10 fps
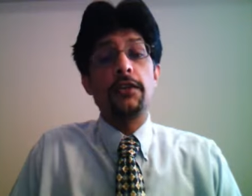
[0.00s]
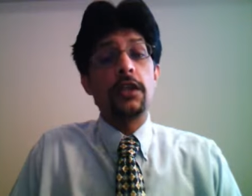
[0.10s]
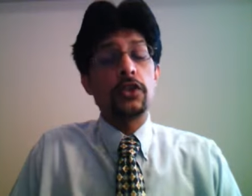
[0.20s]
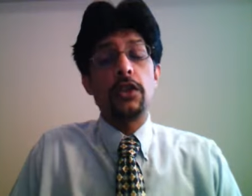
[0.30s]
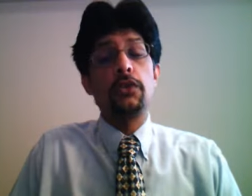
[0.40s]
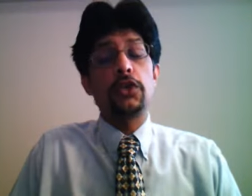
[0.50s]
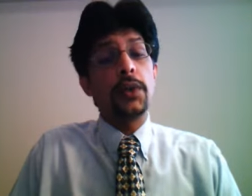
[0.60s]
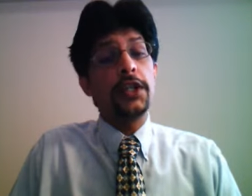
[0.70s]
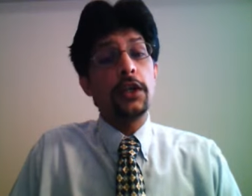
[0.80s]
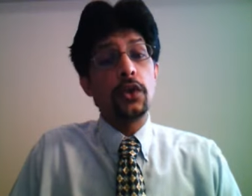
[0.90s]
uh, it was
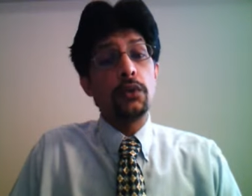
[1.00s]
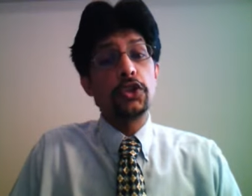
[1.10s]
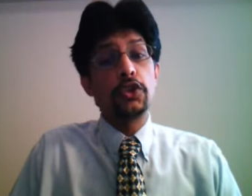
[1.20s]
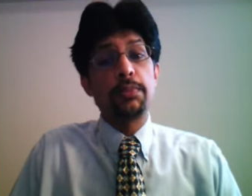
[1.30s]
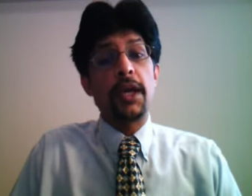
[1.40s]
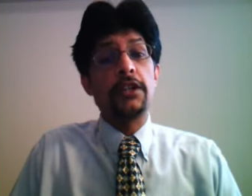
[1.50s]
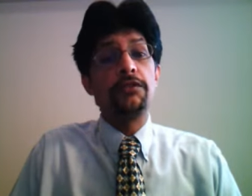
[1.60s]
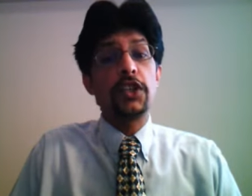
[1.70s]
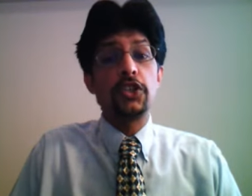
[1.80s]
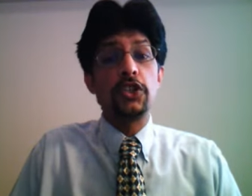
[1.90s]
28 overs to spare and
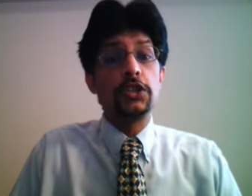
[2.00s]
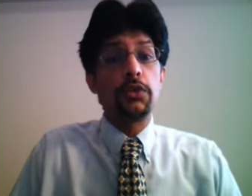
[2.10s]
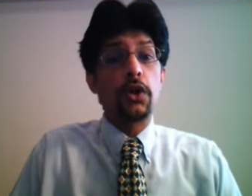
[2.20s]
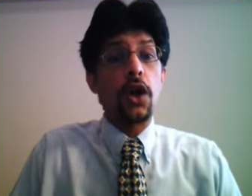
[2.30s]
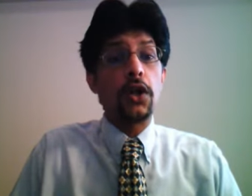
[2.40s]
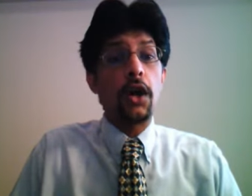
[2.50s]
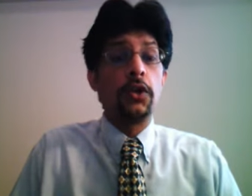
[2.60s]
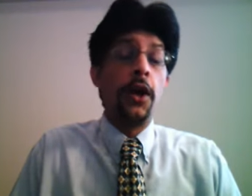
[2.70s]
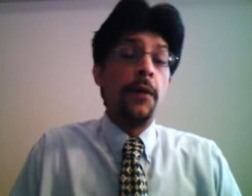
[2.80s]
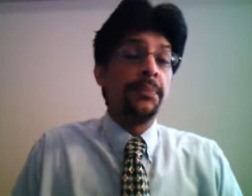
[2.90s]
West Indies were all out.